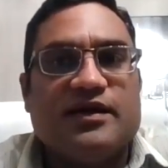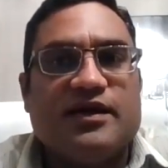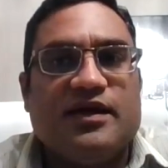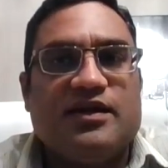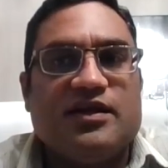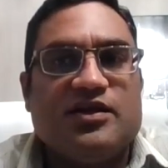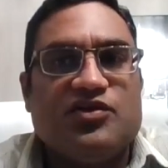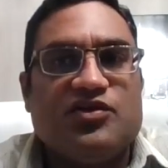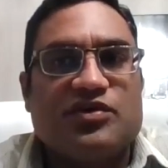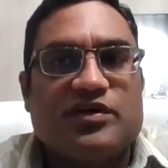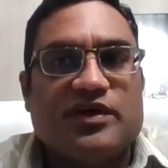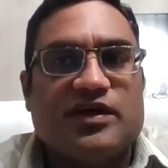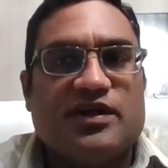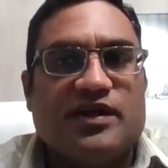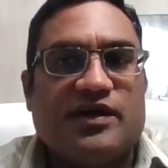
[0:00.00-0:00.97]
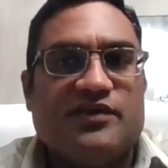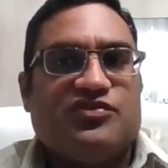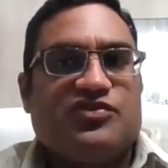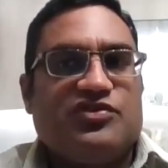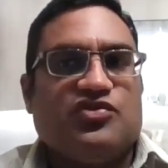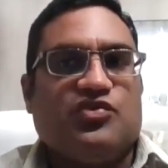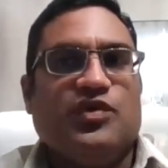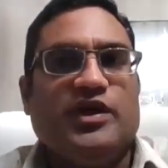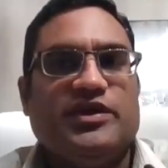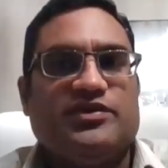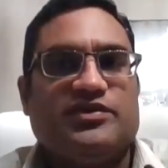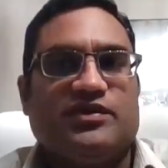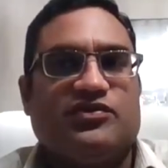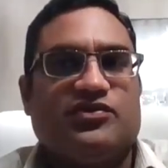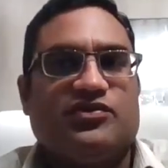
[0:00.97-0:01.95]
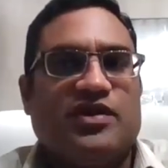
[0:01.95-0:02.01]
it in your real life
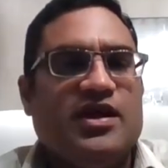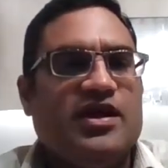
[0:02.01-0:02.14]
situations,